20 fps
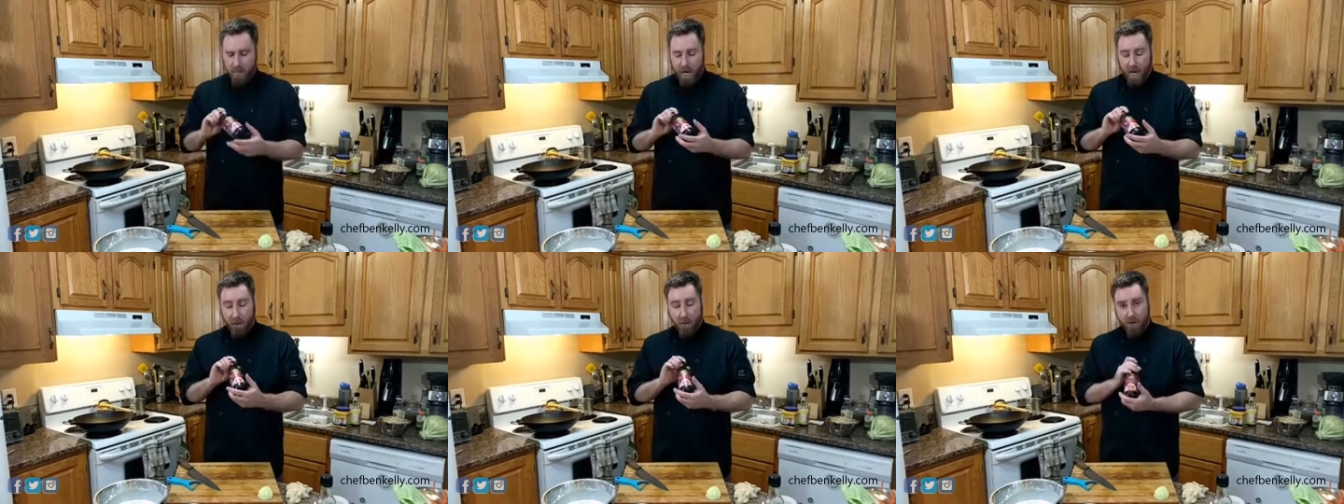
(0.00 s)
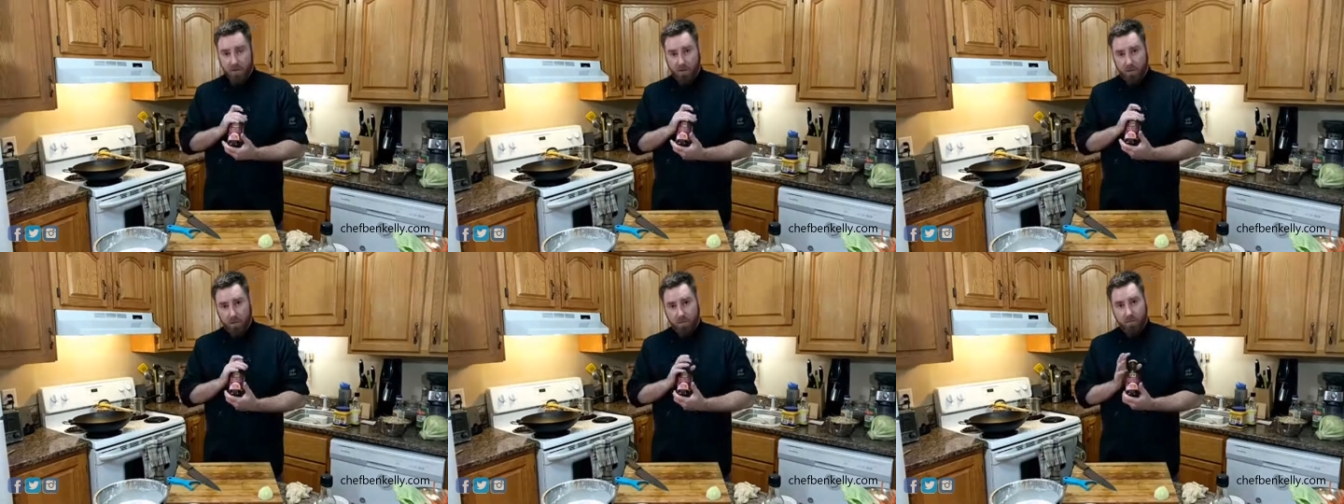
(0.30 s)

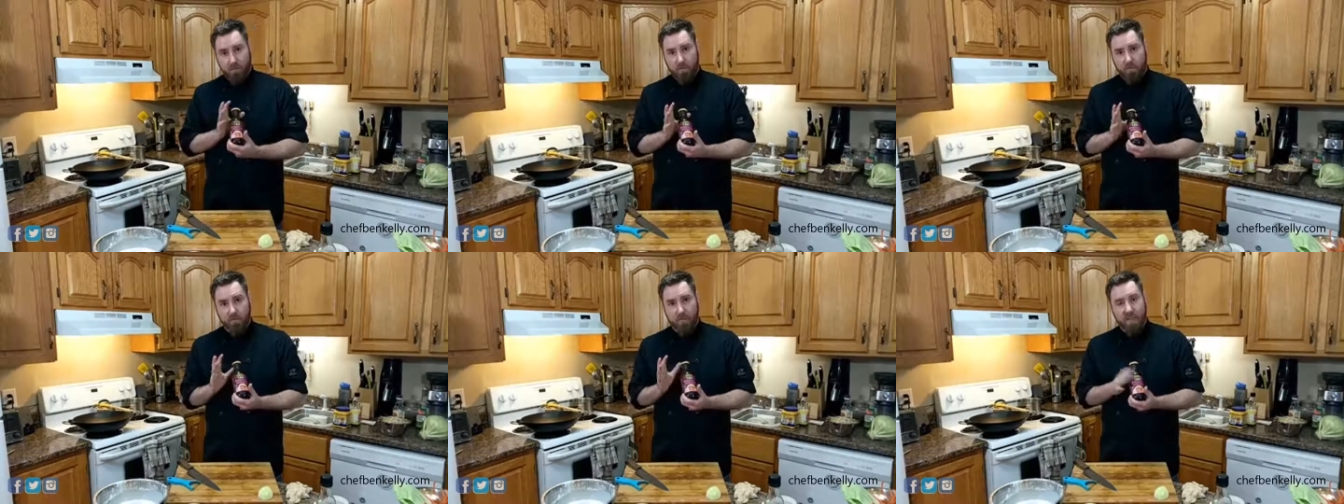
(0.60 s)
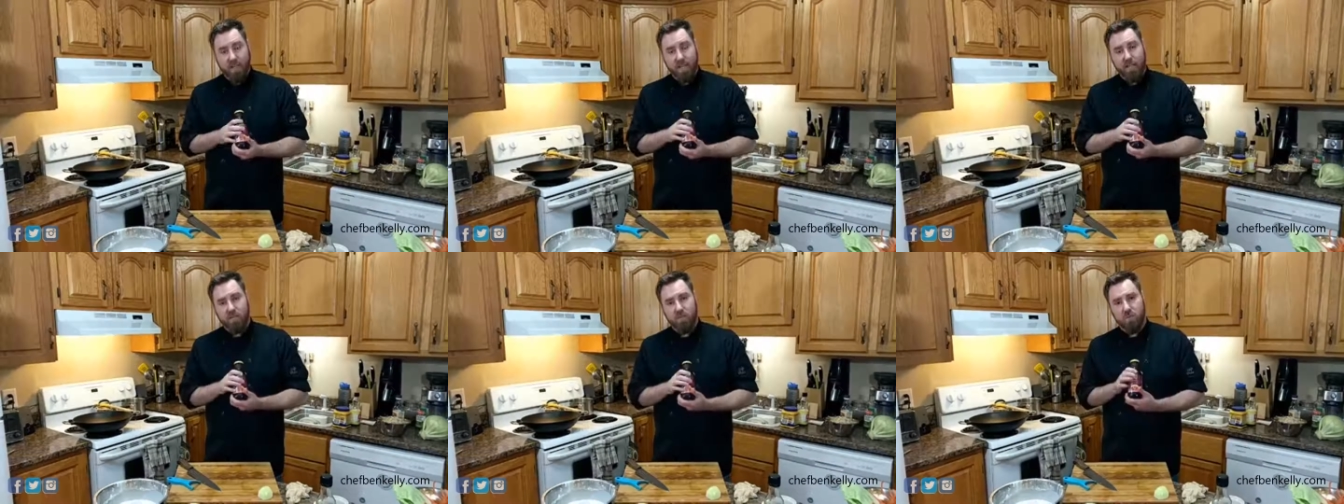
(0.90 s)
However,
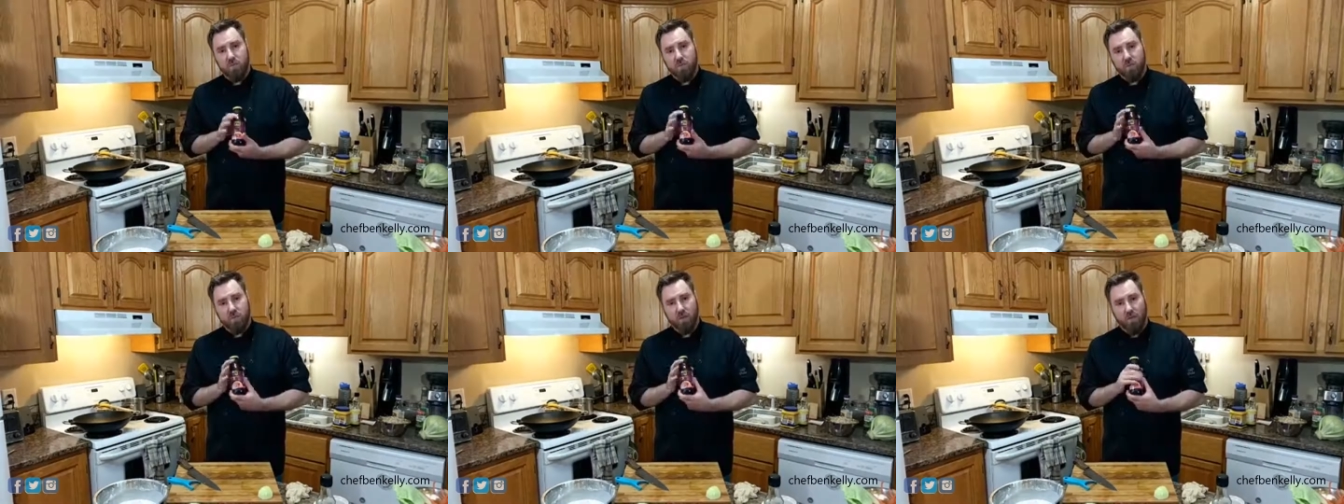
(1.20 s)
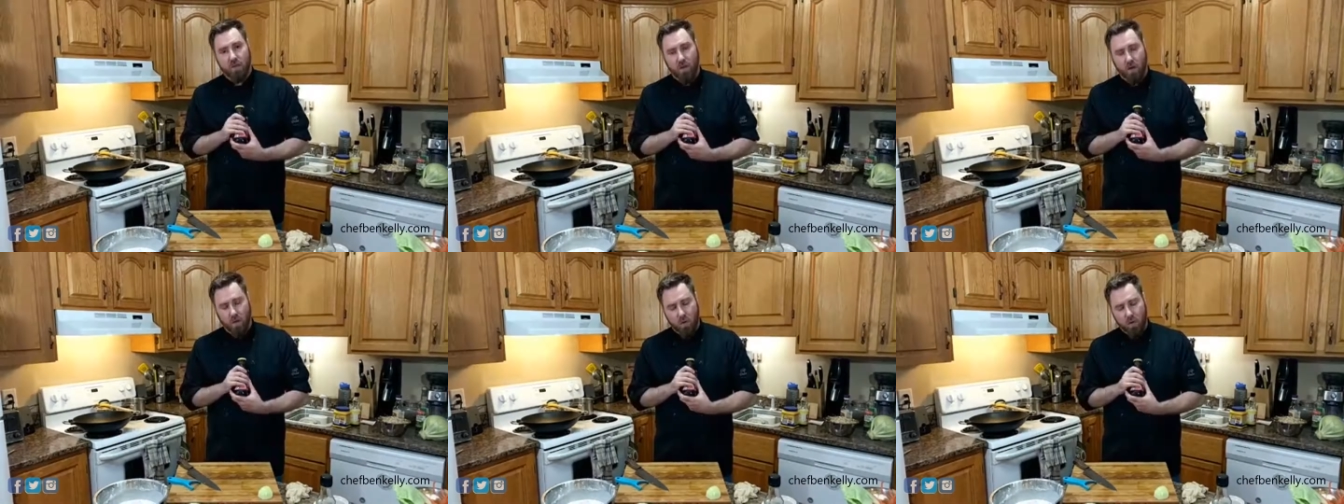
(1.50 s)
this
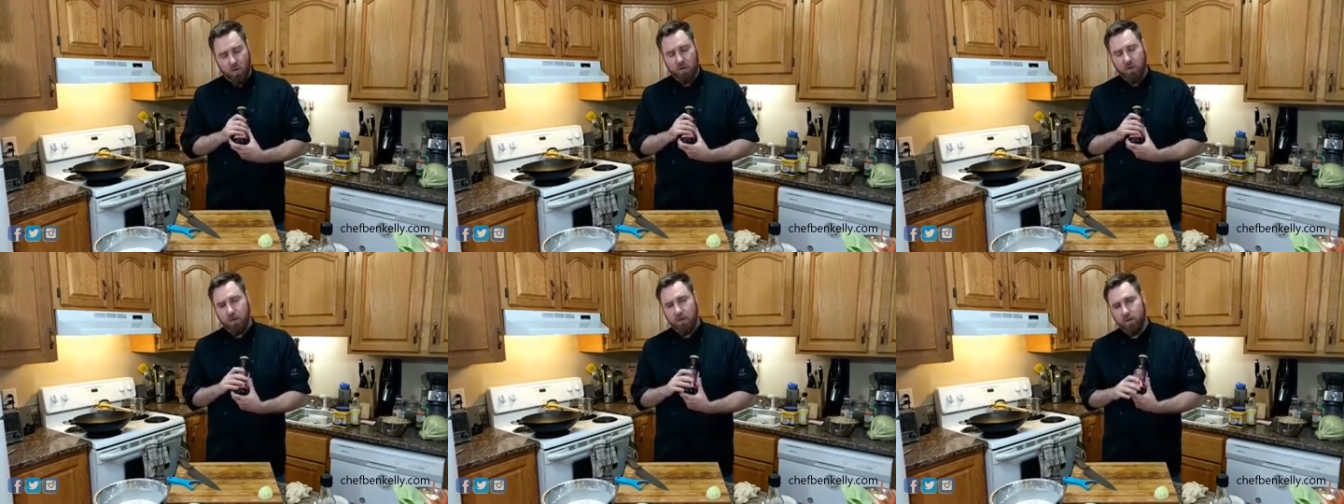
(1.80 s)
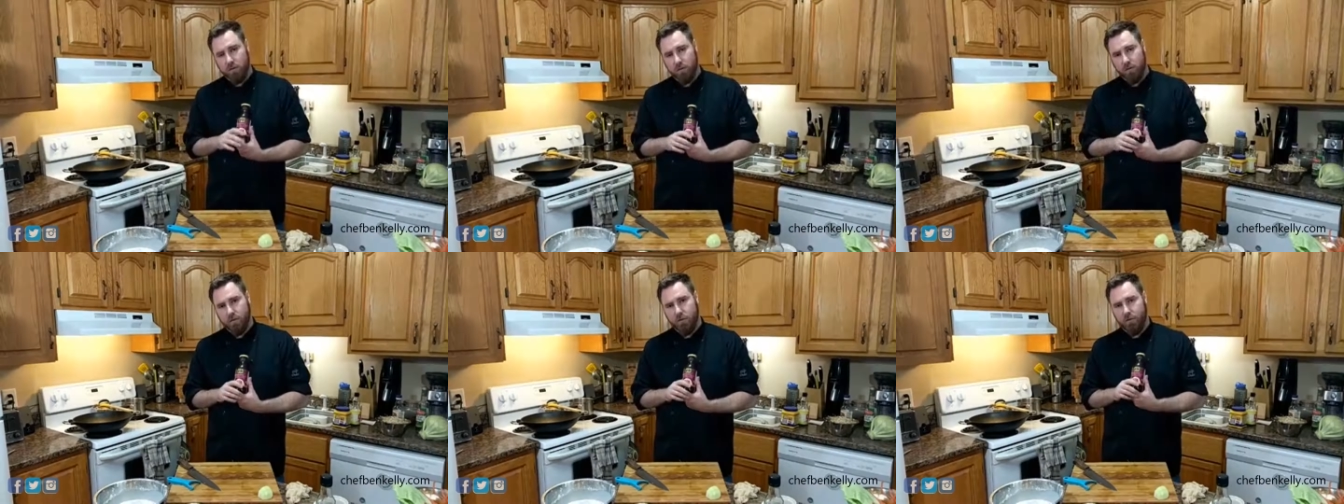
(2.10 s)
was the
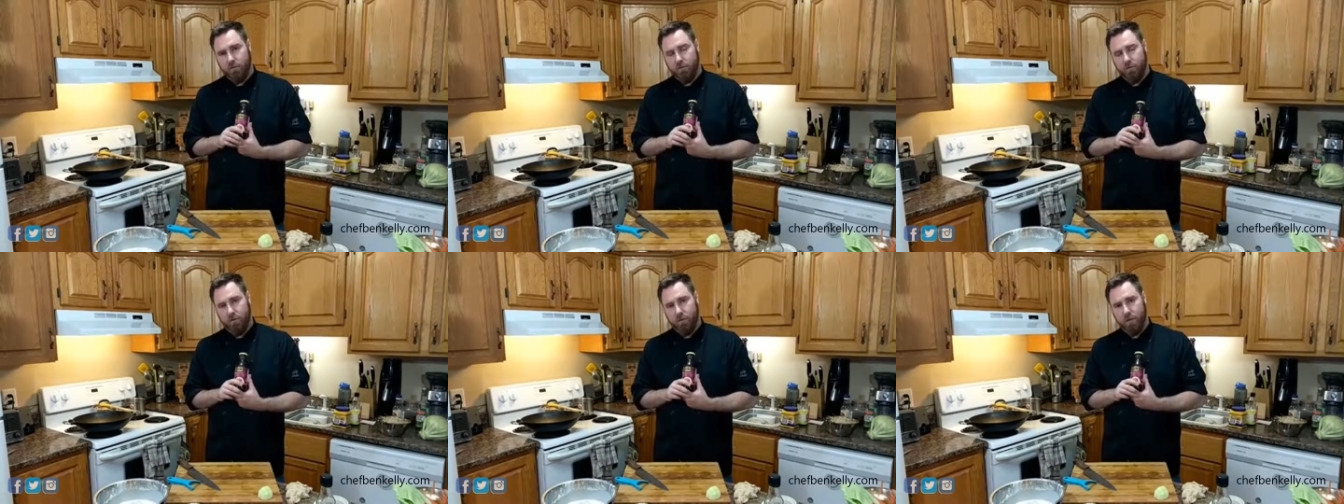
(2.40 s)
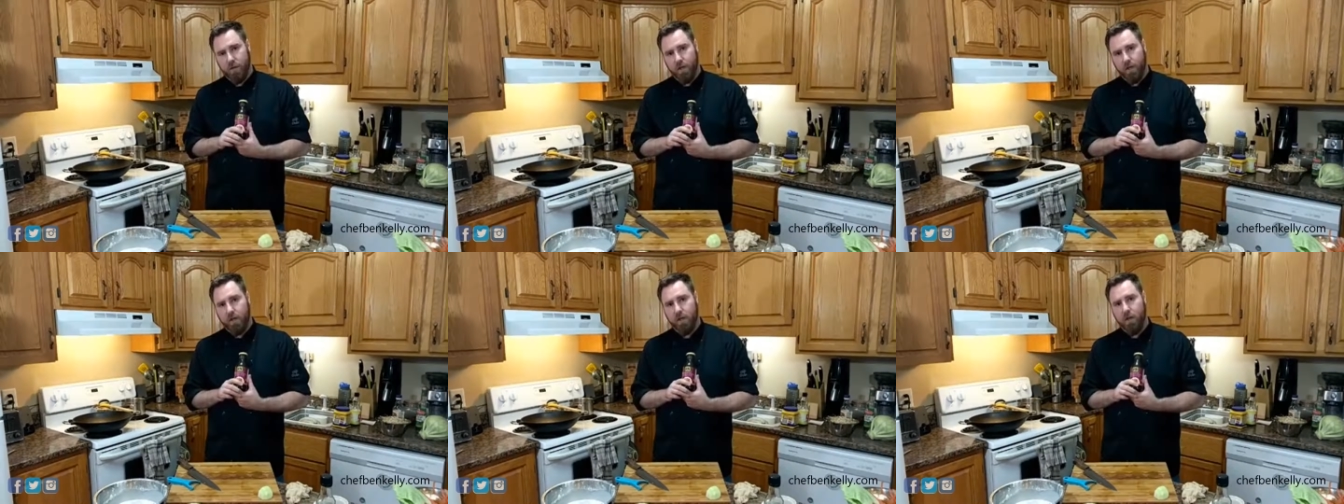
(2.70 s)
only
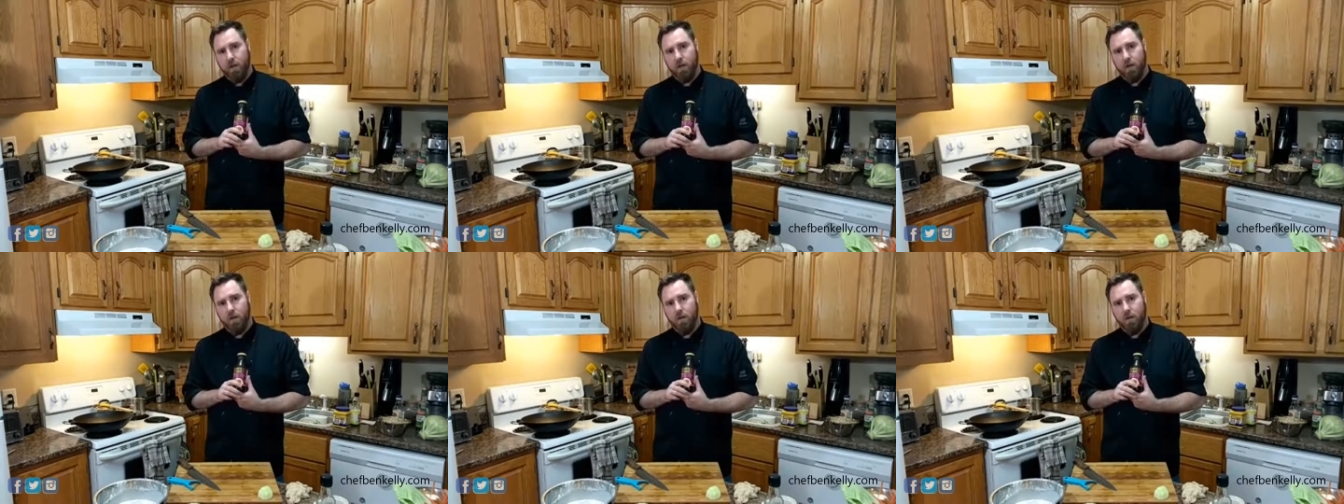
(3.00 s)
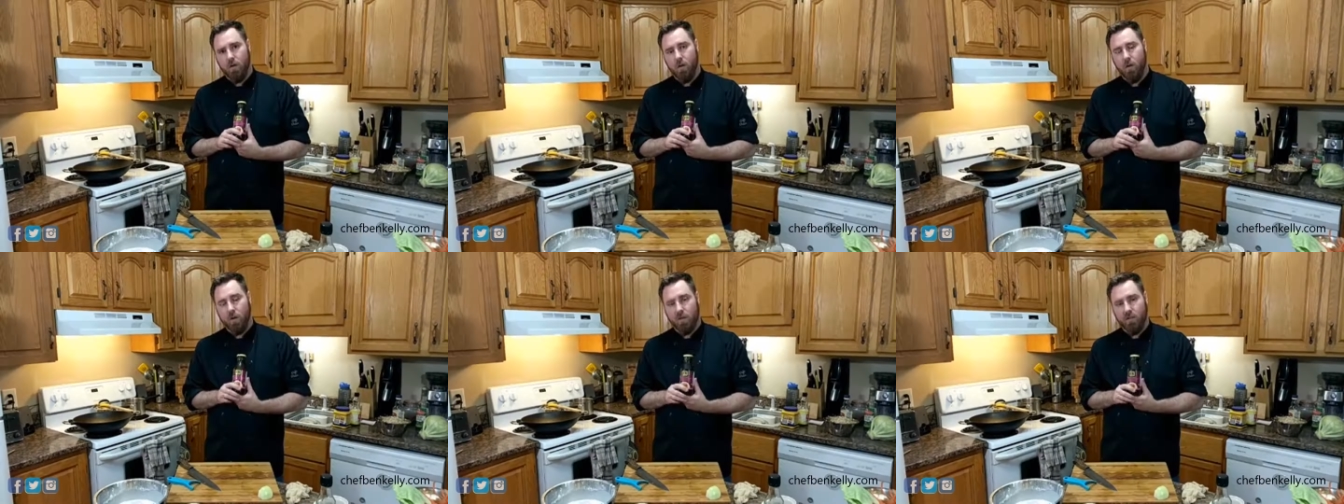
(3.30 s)
gluten-free